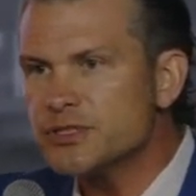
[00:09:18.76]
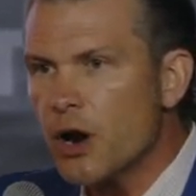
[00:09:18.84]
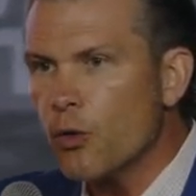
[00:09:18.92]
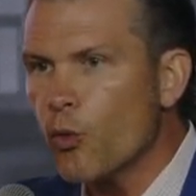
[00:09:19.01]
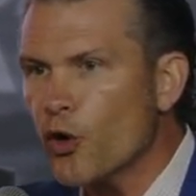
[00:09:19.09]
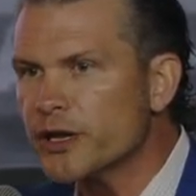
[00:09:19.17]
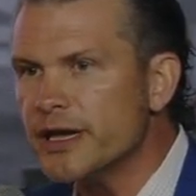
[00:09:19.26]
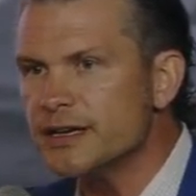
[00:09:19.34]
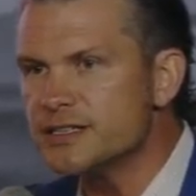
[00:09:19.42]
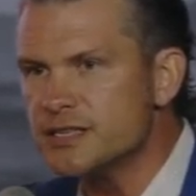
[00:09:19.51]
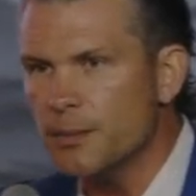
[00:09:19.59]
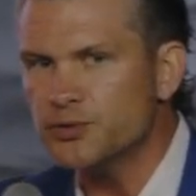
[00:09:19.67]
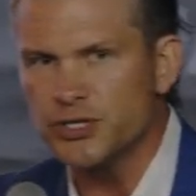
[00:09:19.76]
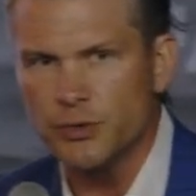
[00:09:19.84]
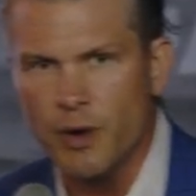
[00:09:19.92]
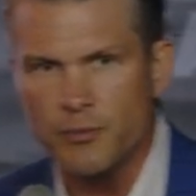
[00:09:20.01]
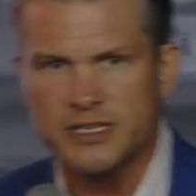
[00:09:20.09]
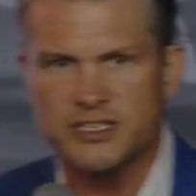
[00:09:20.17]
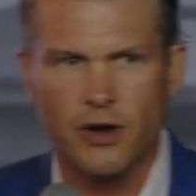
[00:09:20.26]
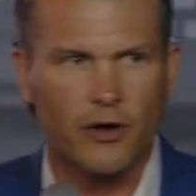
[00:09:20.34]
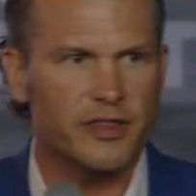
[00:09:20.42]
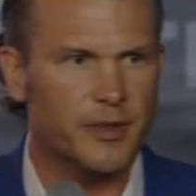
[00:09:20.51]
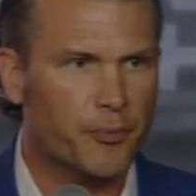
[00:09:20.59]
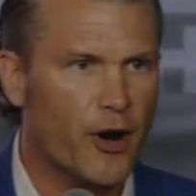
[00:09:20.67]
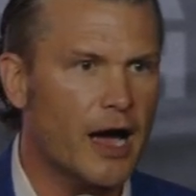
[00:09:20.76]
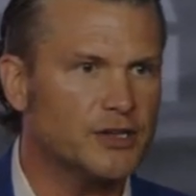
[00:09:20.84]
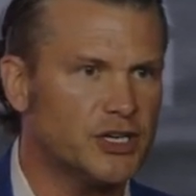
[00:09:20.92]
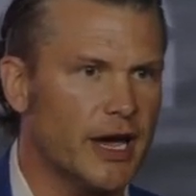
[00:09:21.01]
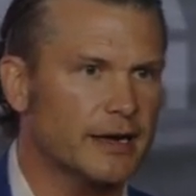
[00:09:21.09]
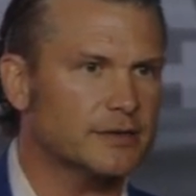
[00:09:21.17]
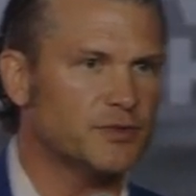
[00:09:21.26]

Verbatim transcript: our working assumption when we started the project.